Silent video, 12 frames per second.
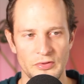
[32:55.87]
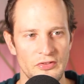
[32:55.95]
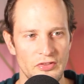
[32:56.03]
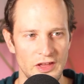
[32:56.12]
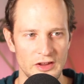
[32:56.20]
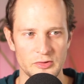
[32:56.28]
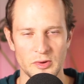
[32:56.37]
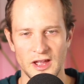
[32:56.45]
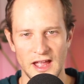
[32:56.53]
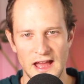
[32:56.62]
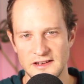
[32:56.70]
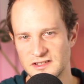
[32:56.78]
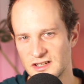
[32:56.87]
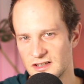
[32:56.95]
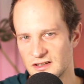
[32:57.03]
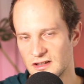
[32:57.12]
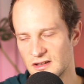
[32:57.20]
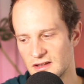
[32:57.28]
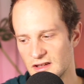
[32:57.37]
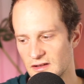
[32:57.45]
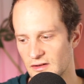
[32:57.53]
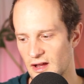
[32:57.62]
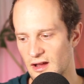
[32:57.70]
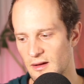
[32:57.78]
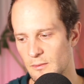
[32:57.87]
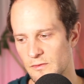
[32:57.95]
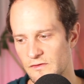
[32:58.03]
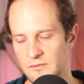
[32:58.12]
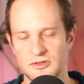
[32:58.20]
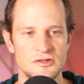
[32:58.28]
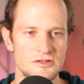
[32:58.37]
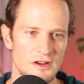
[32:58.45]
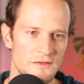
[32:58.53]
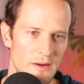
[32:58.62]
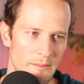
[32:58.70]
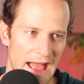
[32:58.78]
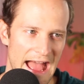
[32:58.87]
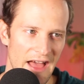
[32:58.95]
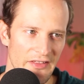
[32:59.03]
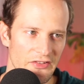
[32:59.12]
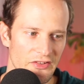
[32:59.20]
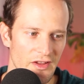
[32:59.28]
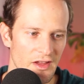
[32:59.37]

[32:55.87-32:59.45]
things will get entered from two different paths.